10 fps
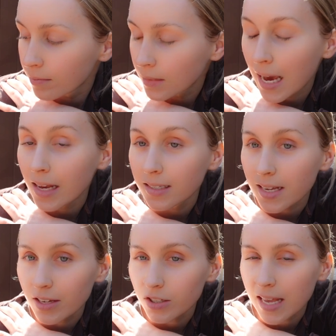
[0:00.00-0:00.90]
Yes,
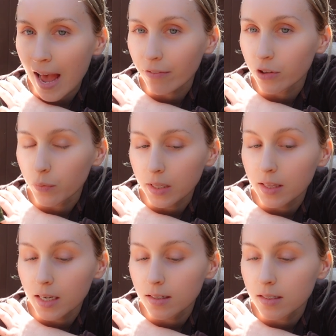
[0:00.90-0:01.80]
I just have to read
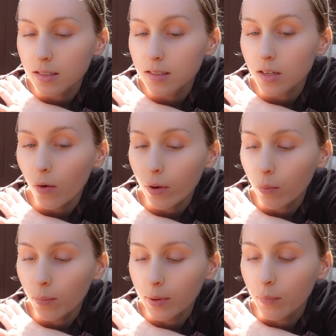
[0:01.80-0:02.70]
this, so it will be